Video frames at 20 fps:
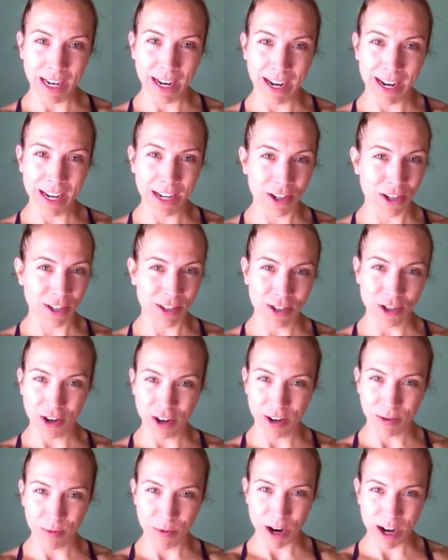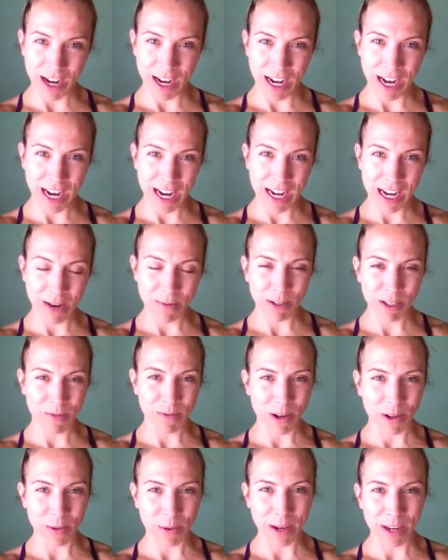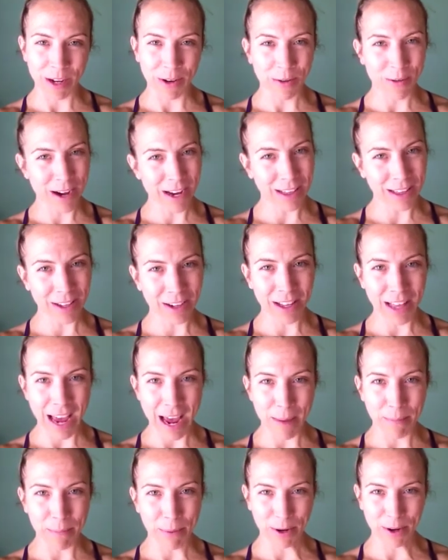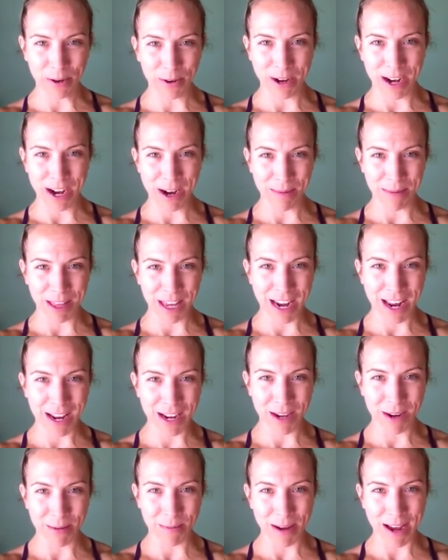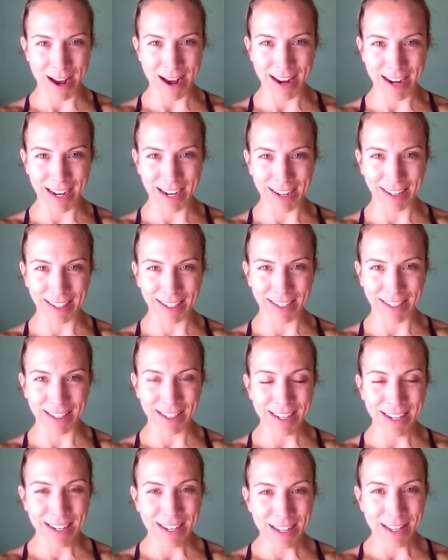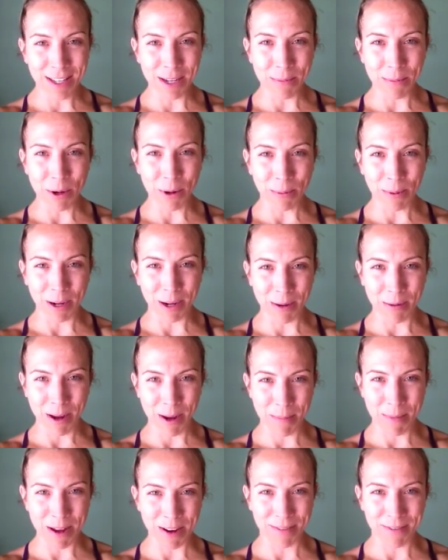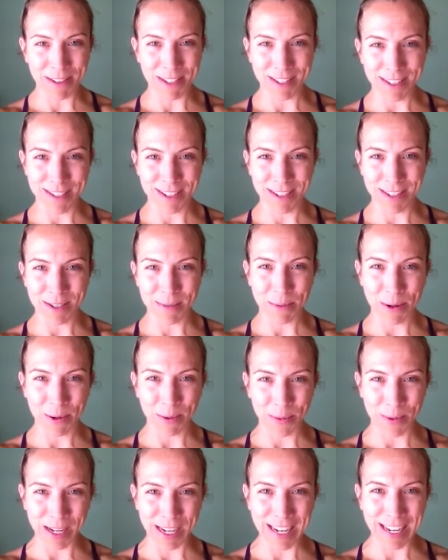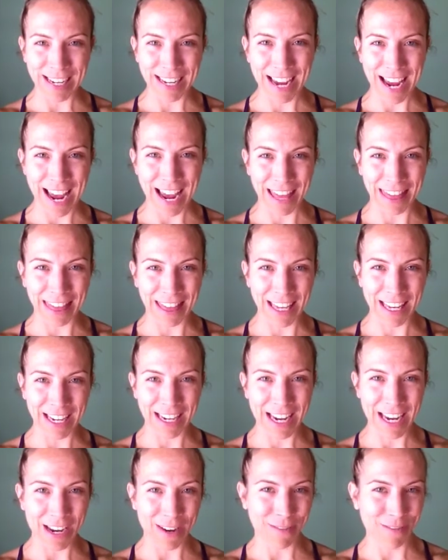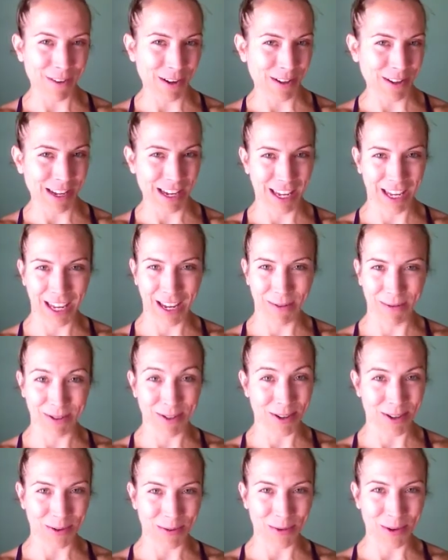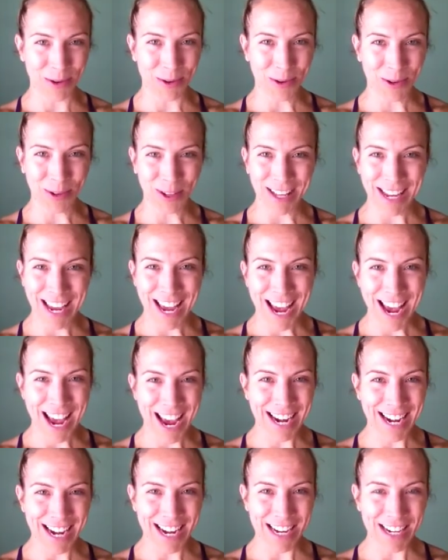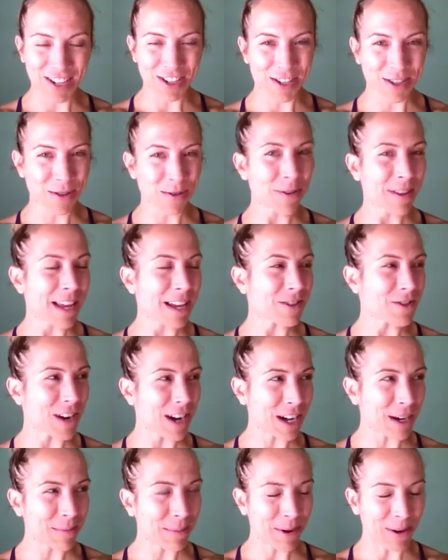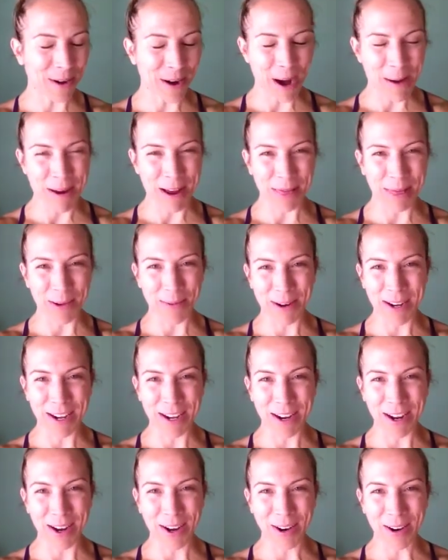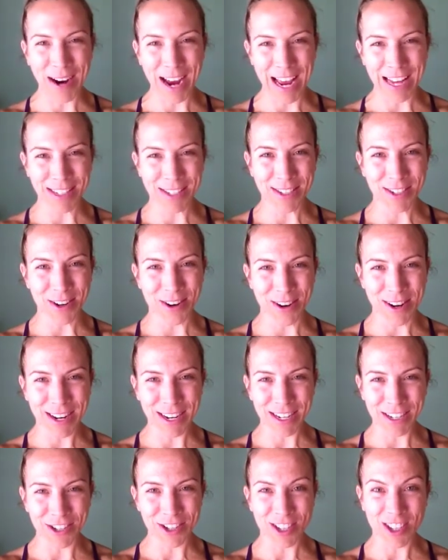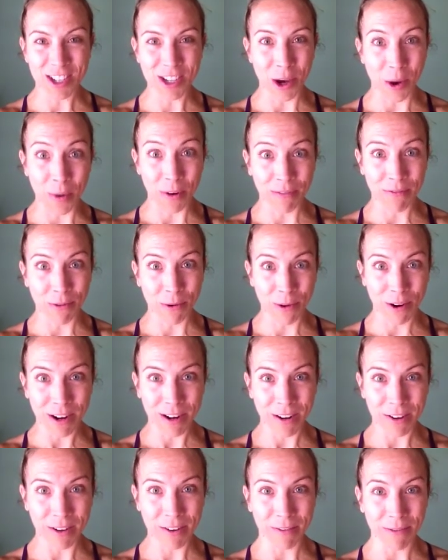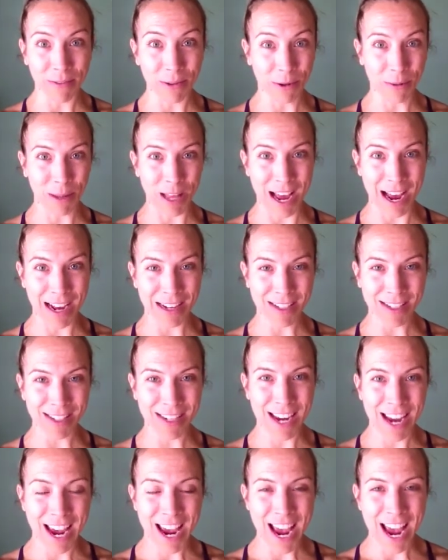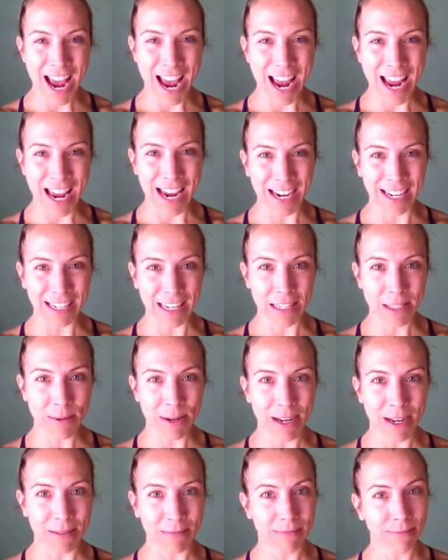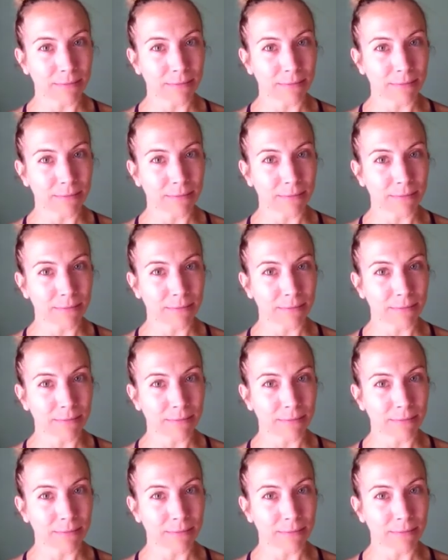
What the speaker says: He just started running and he was following a great little app program that had him adding the appropriate amount of distance per week, and then he felt like he was on a roll and he just threw that training program out the window and started just going for it full blast. And guess what?